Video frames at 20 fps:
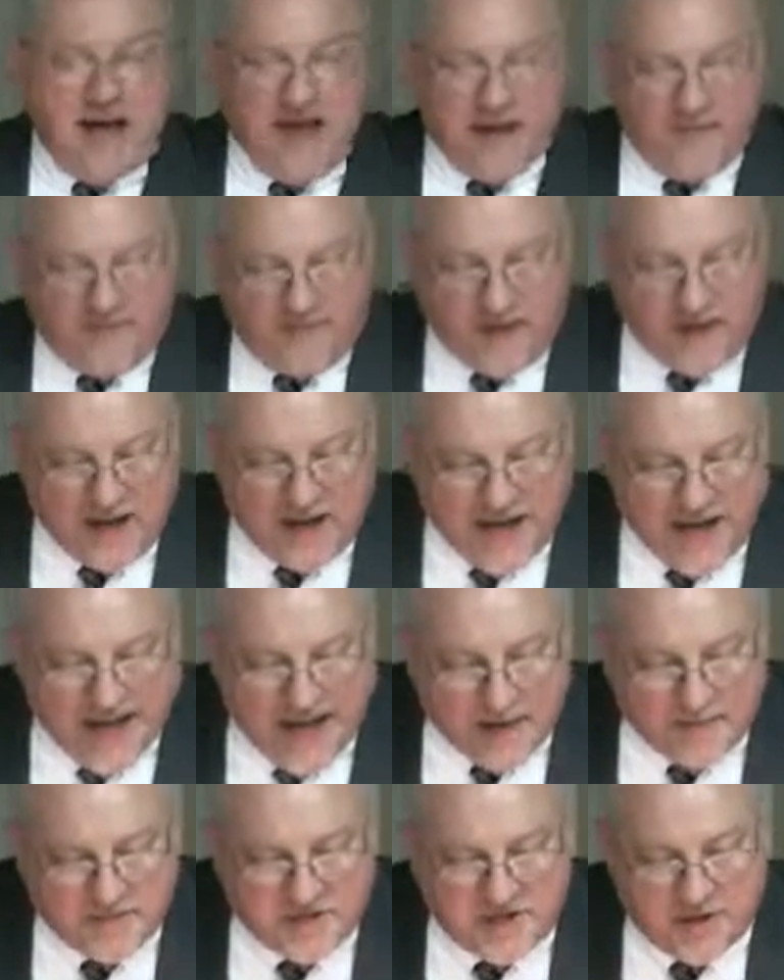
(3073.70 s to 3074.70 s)
and of the
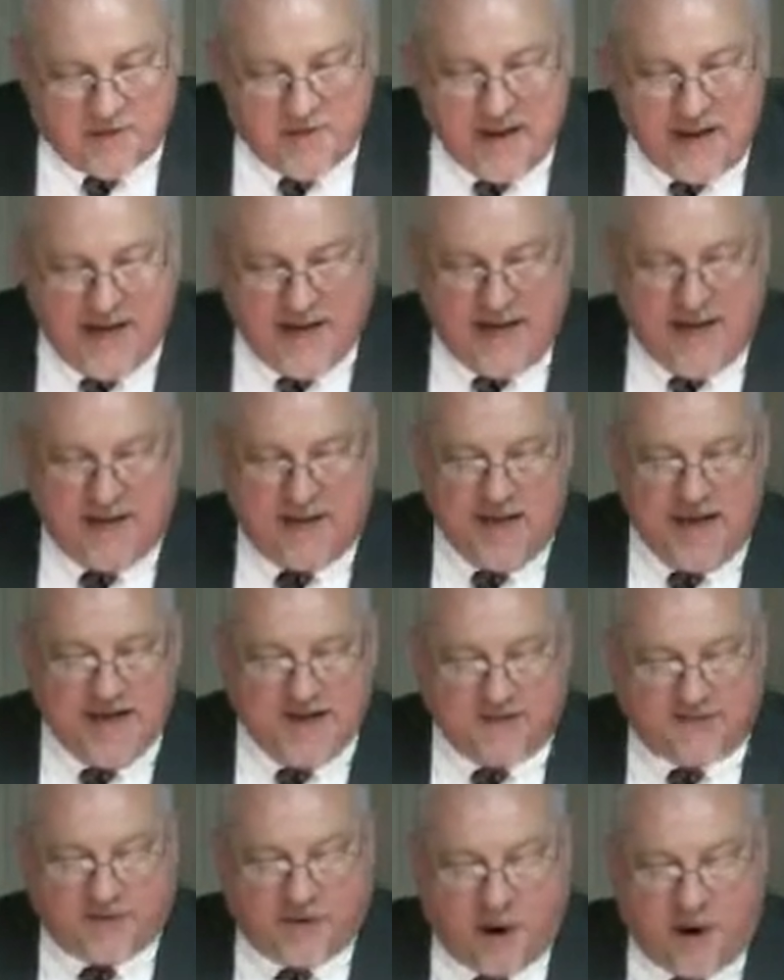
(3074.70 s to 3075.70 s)
Lamb shall be in it.
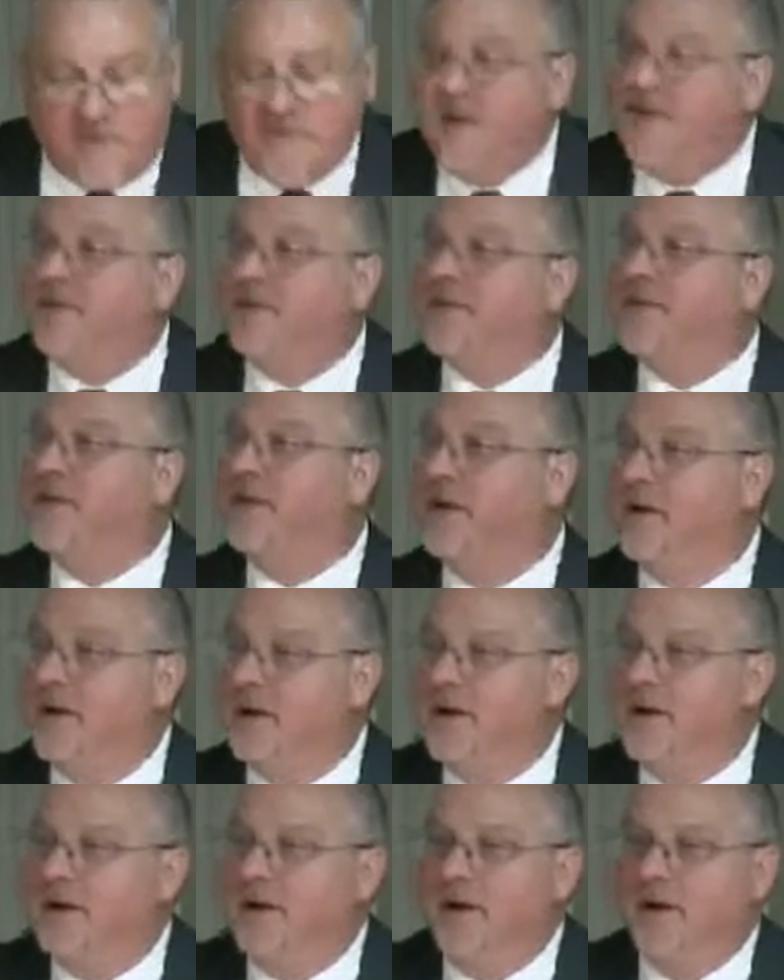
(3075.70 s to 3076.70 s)
And His servants
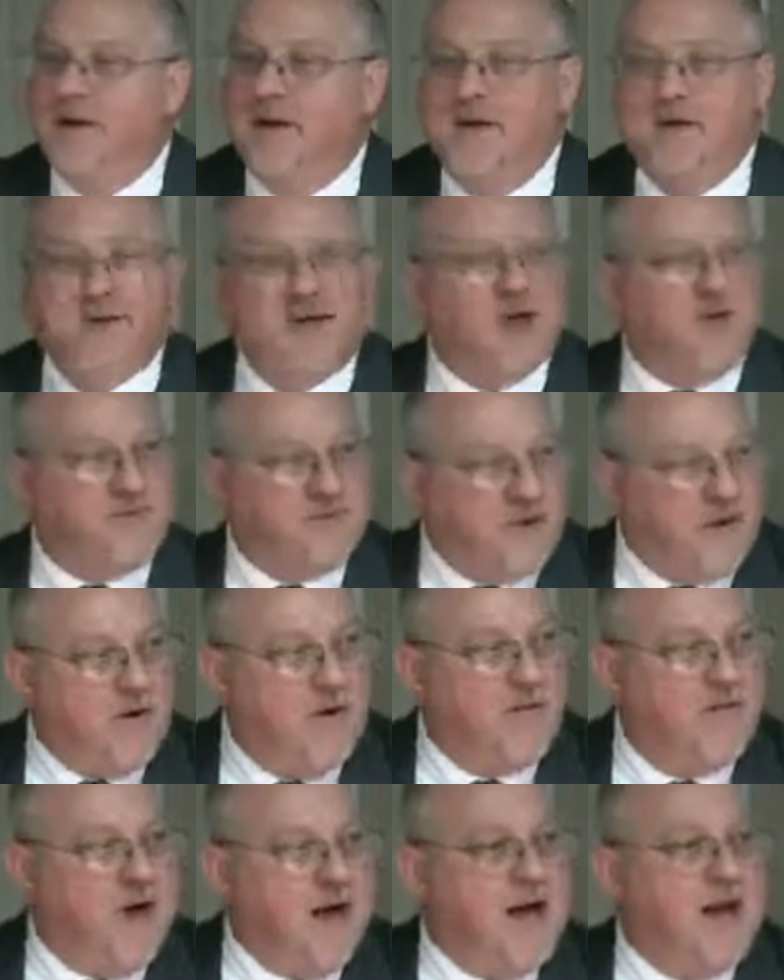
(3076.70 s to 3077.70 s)
shall
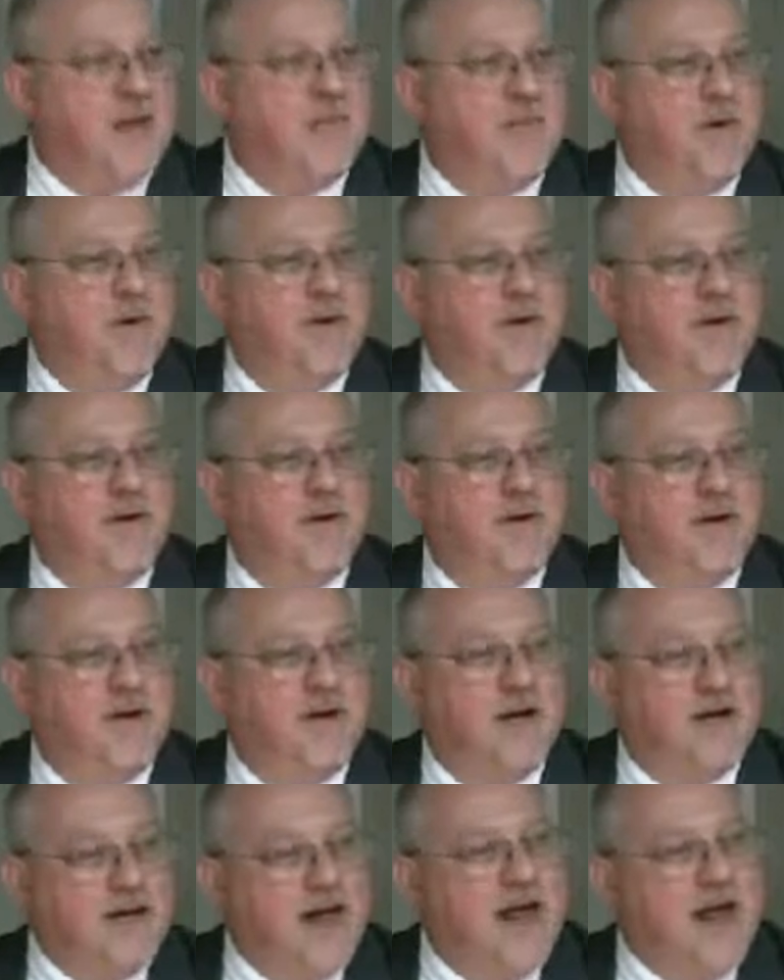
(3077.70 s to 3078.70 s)
serve Him.
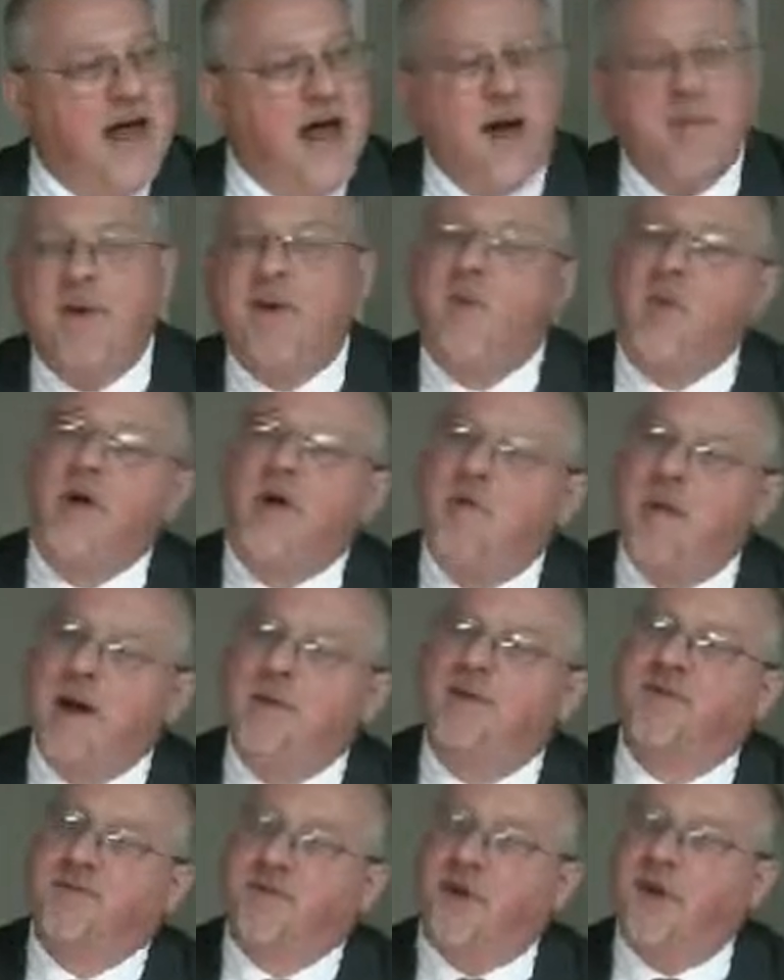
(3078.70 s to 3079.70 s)
And that, I mean, we're going to be
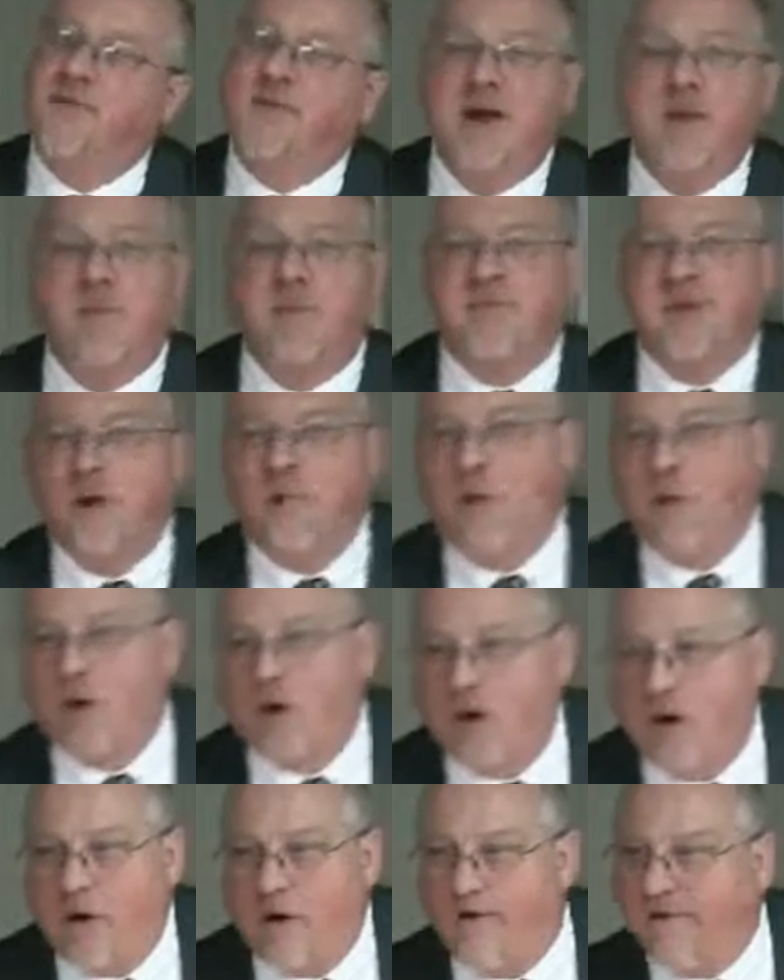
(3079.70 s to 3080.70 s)
able to serve Him with no more
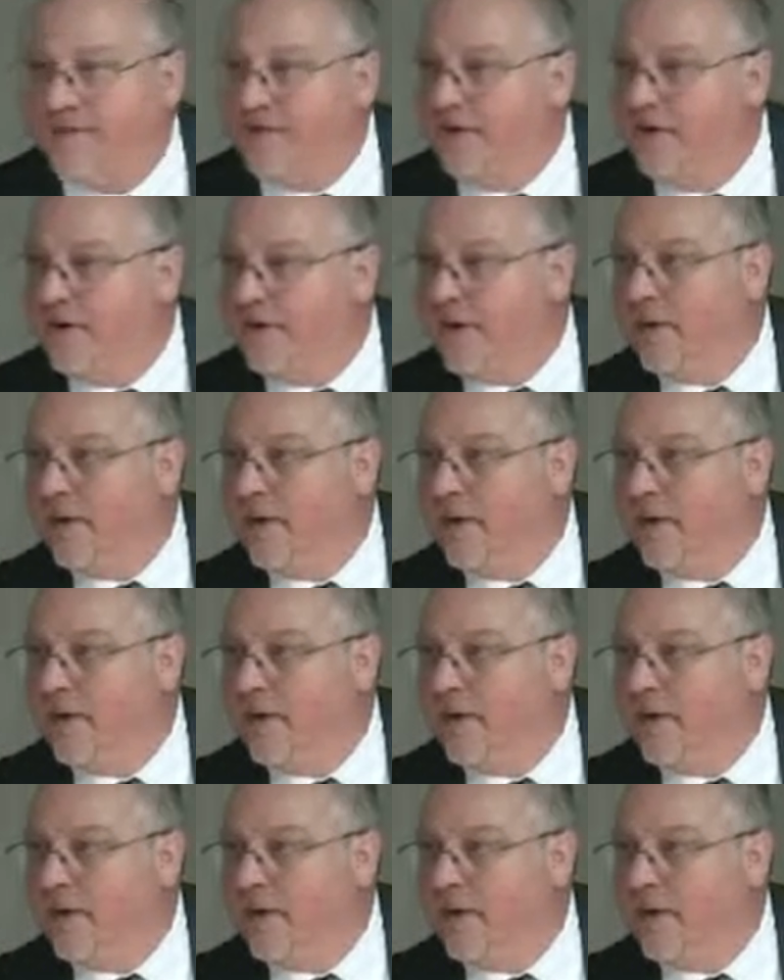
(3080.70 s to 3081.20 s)
curse.